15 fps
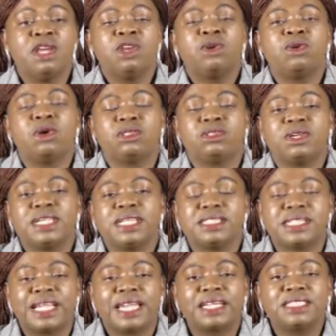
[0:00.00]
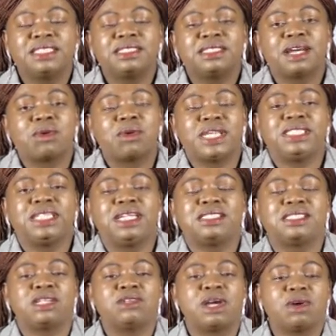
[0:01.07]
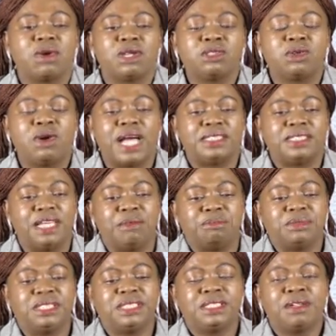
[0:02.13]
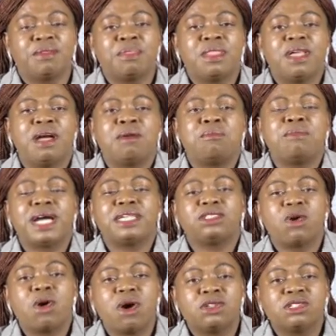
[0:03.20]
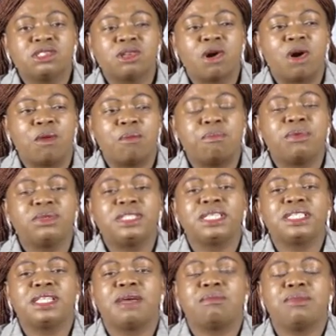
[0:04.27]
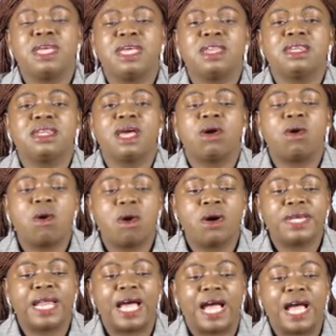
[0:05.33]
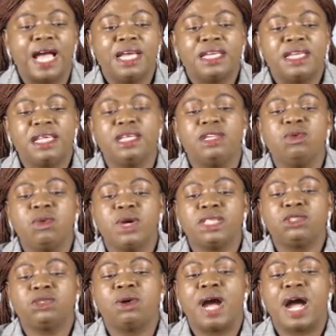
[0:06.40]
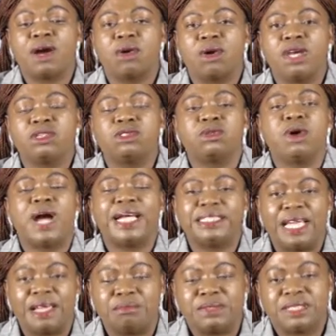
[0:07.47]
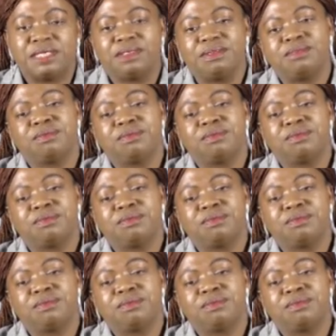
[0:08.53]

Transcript: Not only selecting the questions that you are going to attempt, but also putting them in the order in which you are going to attempt.